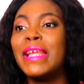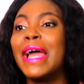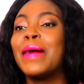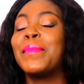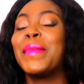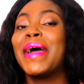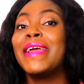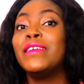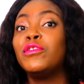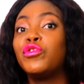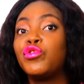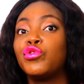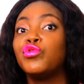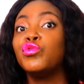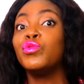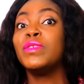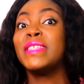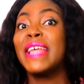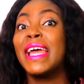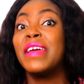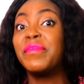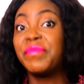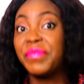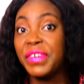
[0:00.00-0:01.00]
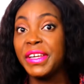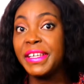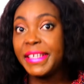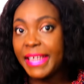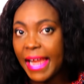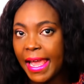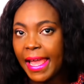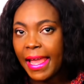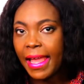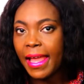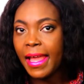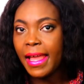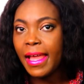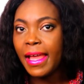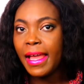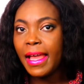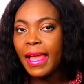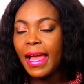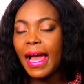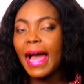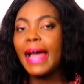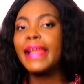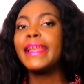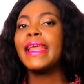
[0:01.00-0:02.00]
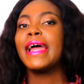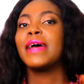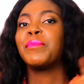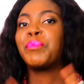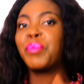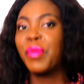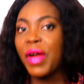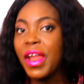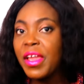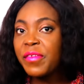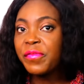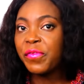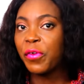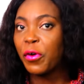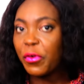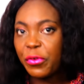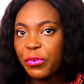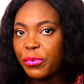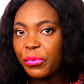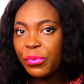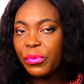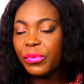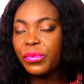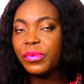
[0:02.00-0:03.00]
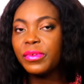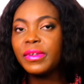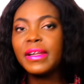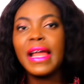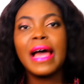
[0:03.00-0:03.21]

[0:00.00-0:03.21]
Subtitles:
they are buying shoes every day and they are praying for you.